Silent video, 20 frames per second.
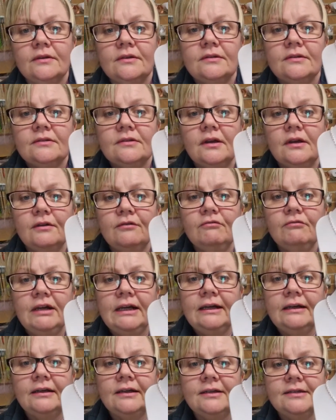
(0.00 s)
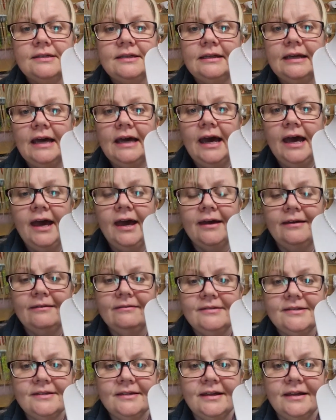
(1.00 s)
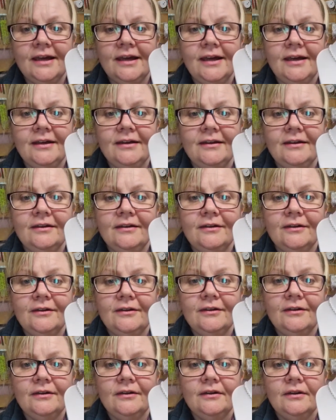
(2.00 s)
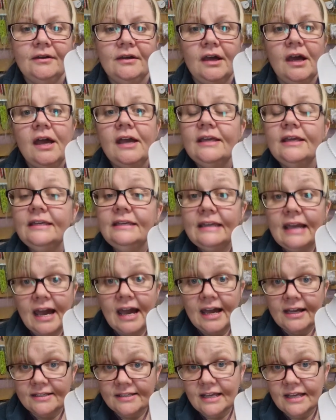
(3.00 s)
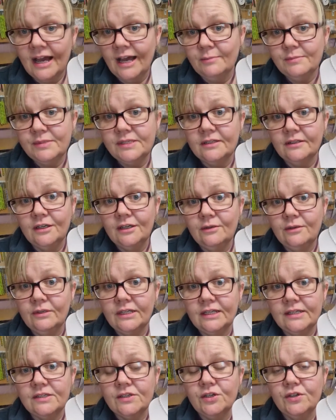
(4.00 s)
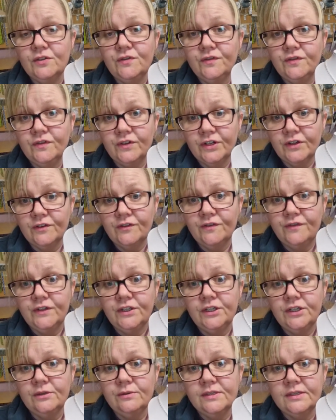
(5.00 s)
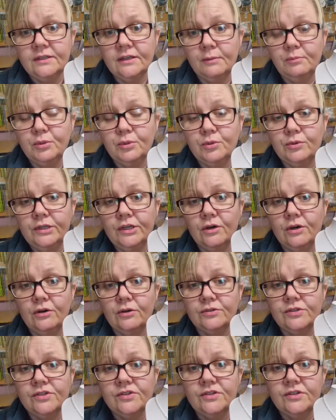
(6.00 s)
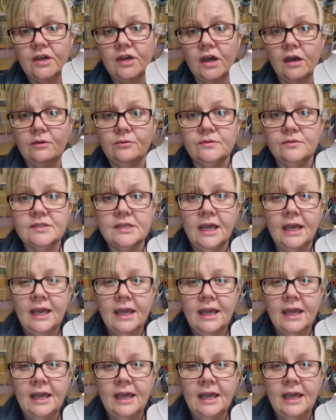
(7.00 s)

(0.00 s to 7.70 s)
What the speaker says: It's like ringlets in a hair, isn't it? Yes, absolutely. It's good for using up all your odd stones.